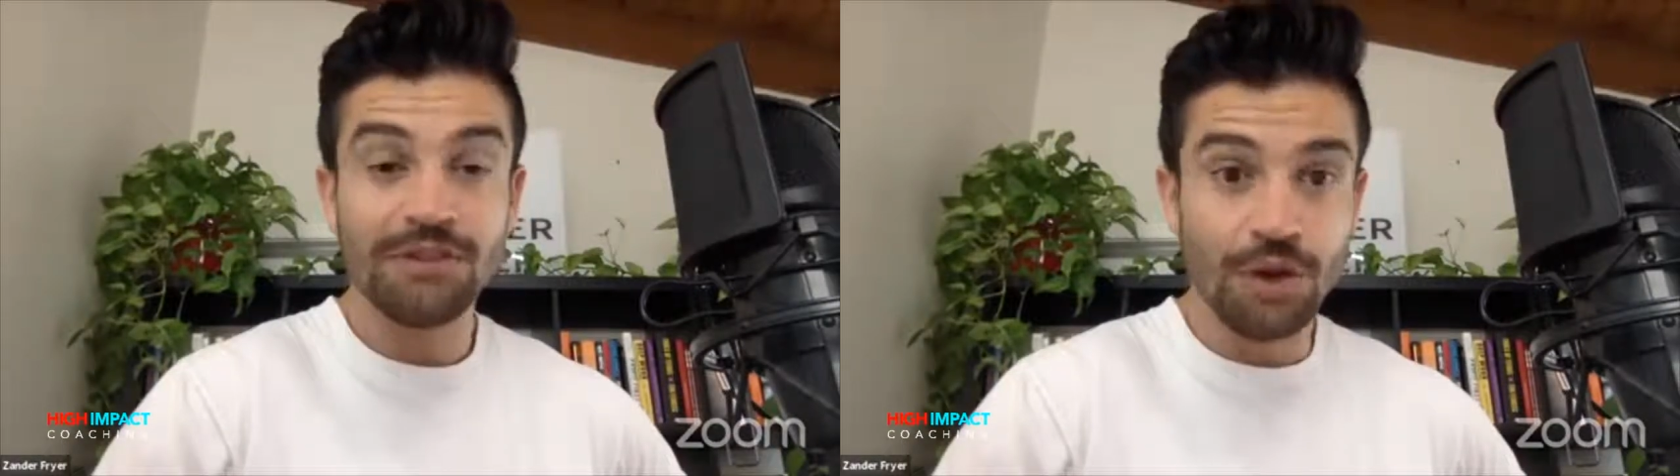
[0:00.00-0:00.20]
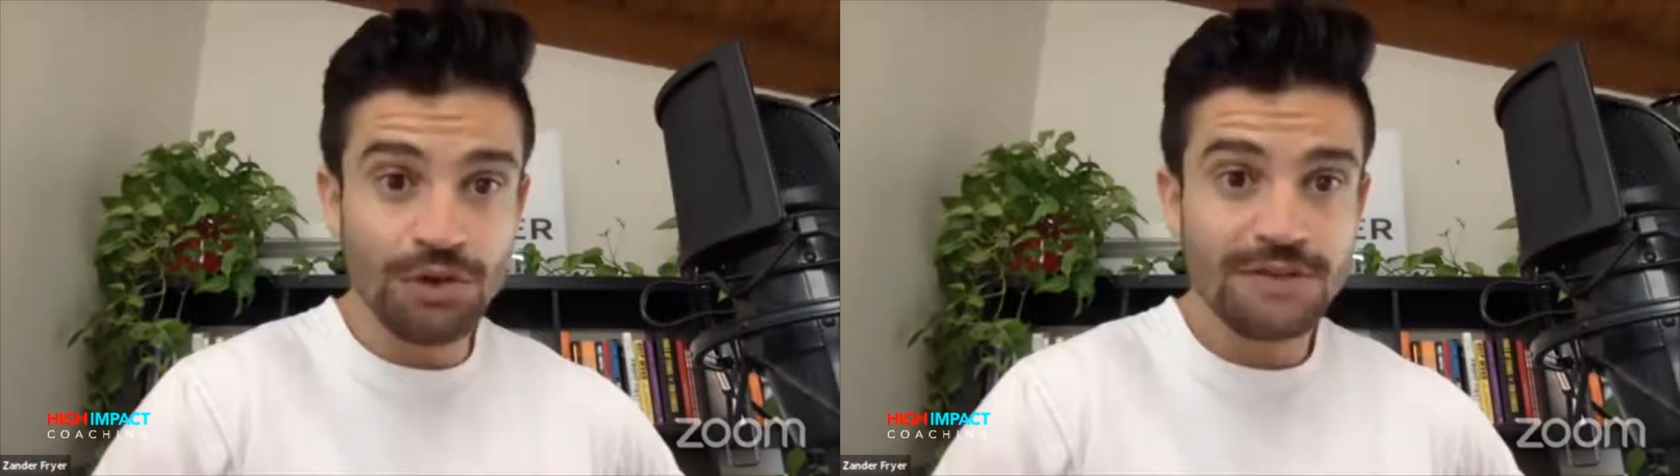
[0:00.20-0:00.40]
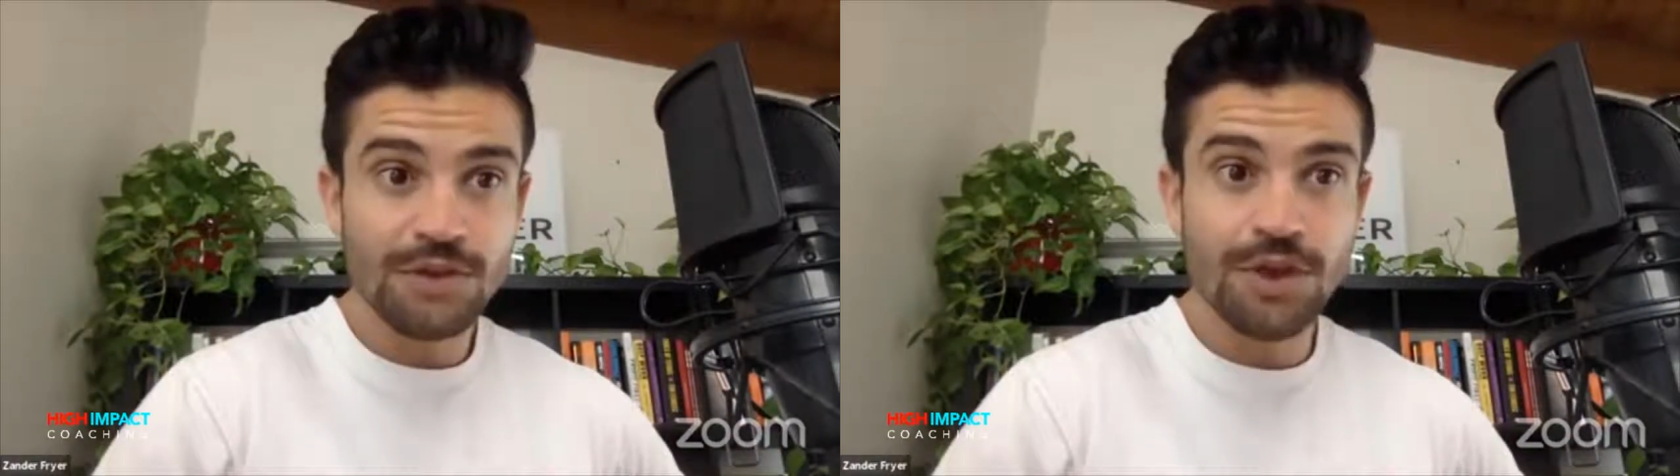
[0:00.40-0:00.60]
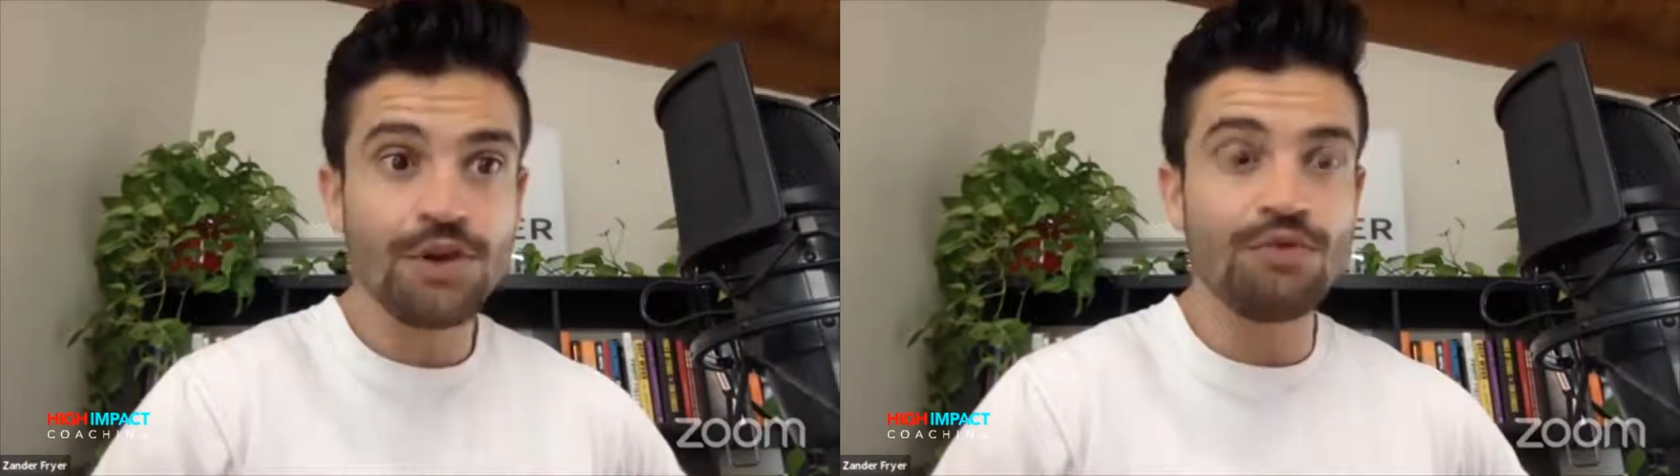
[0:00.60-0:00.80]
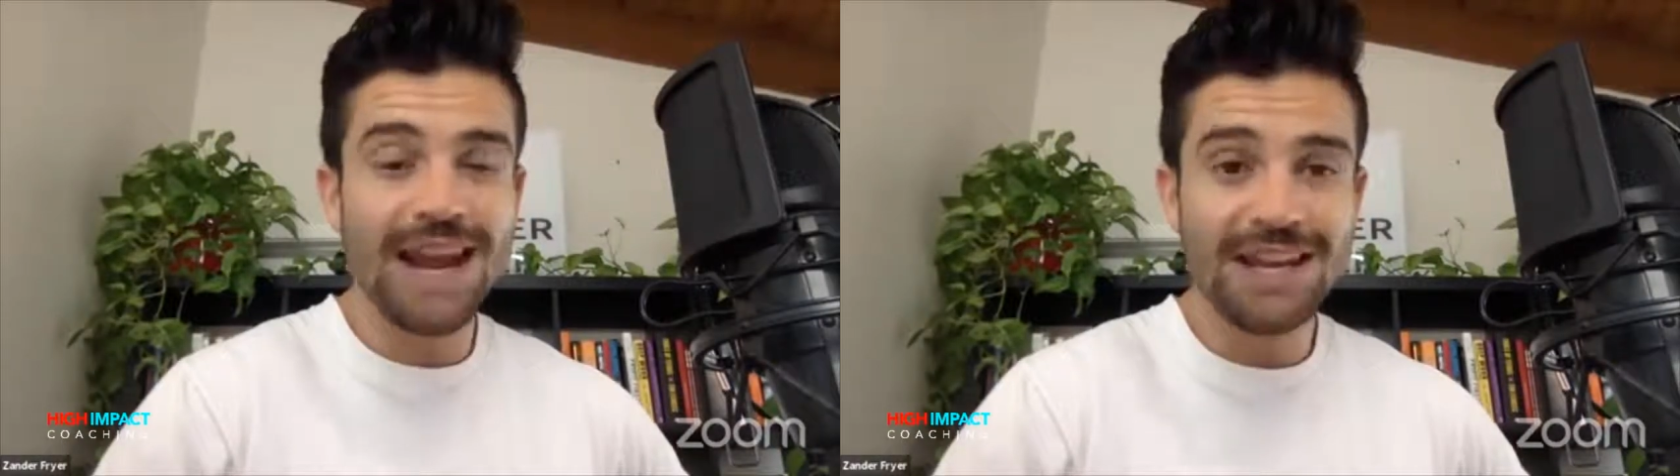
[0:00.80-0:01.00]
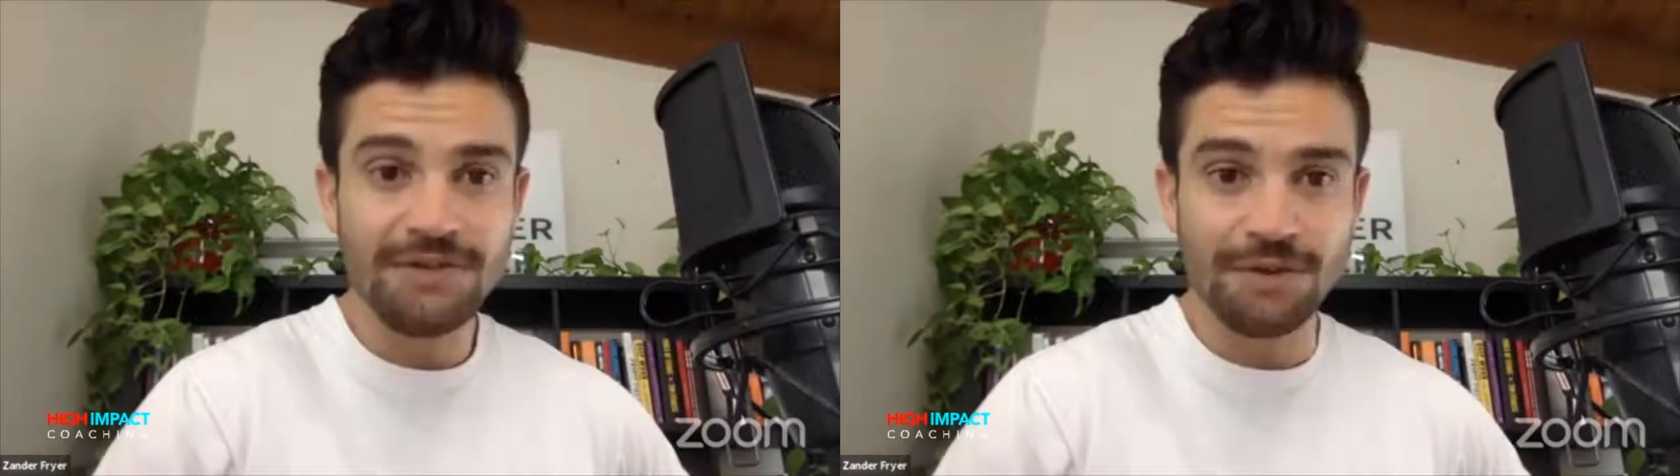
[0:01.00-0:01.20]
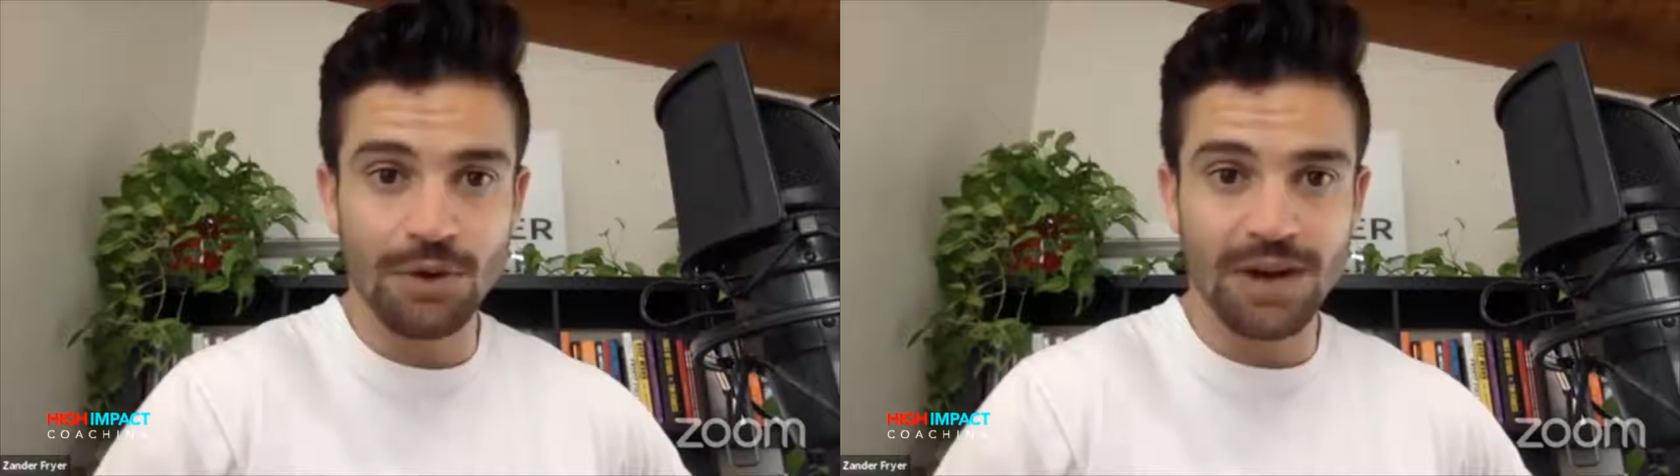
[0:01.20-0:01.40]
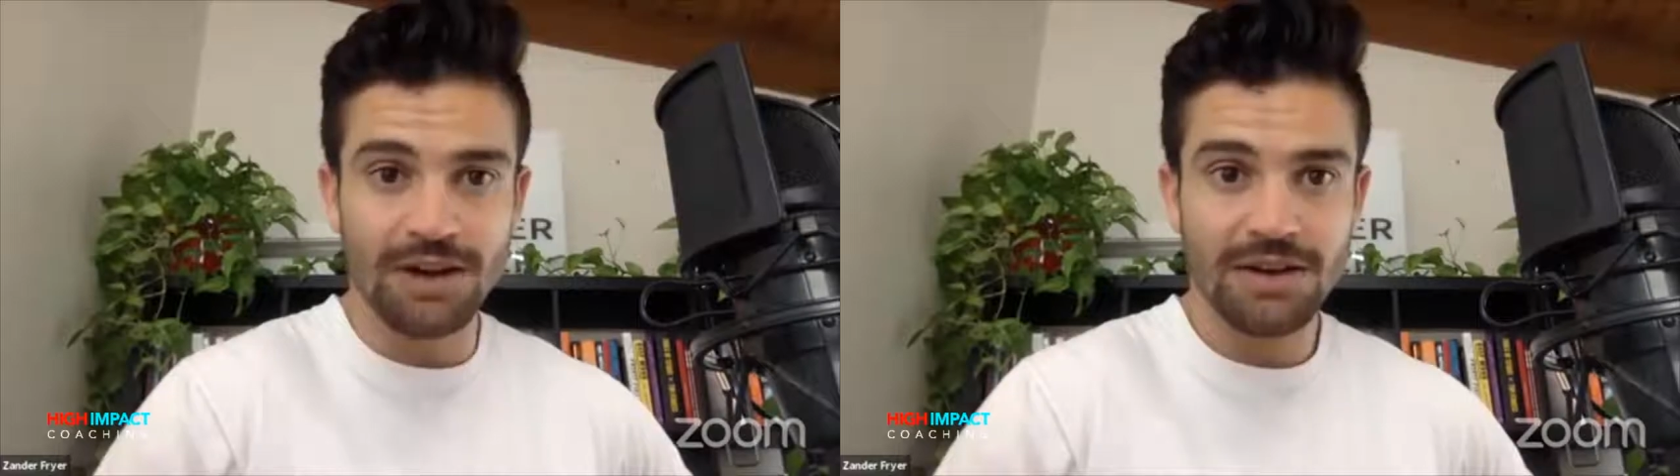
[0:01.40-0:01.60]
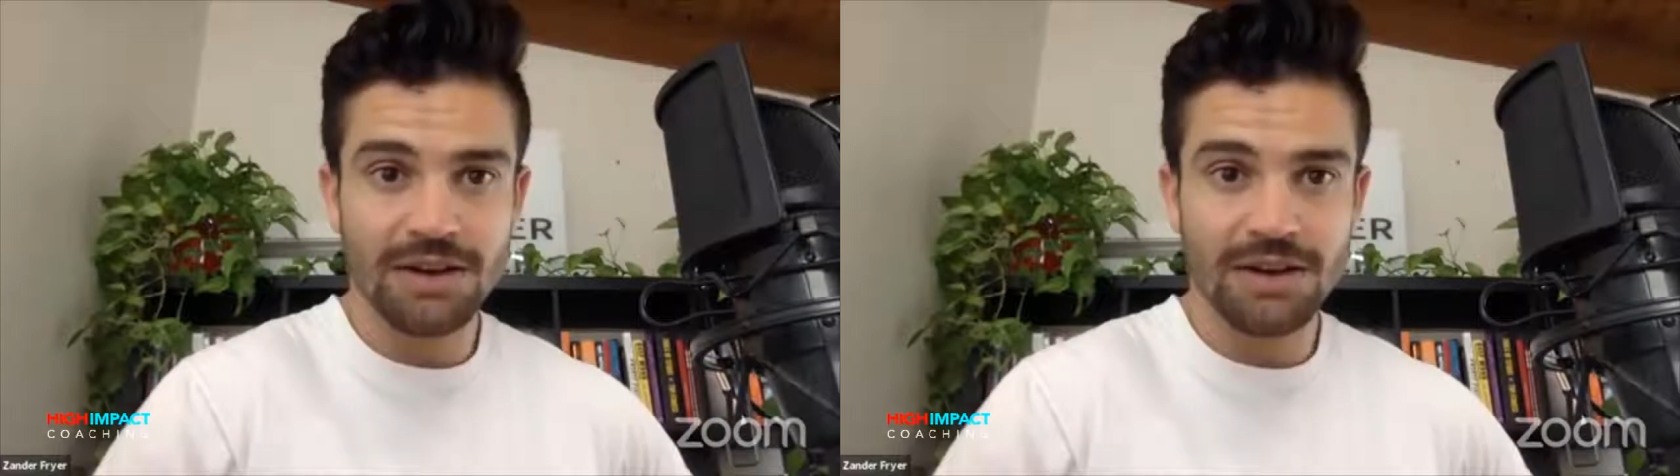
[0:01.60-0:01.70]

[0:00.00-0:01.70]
for those of you that are ready for it,